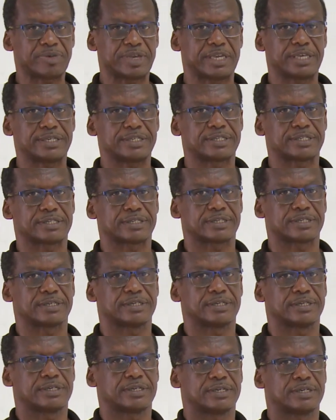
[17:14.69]
base
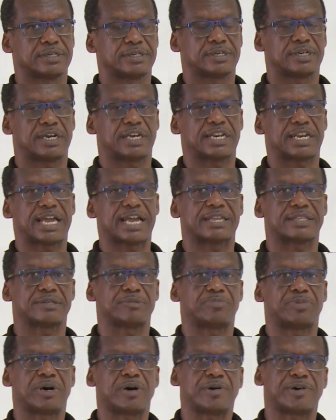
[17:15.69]
and
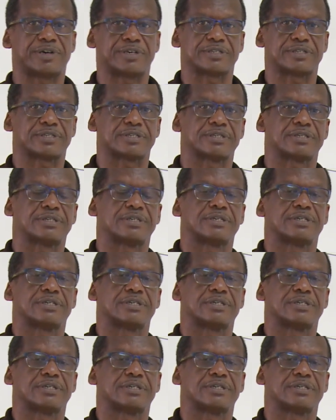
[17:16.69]
add the powers.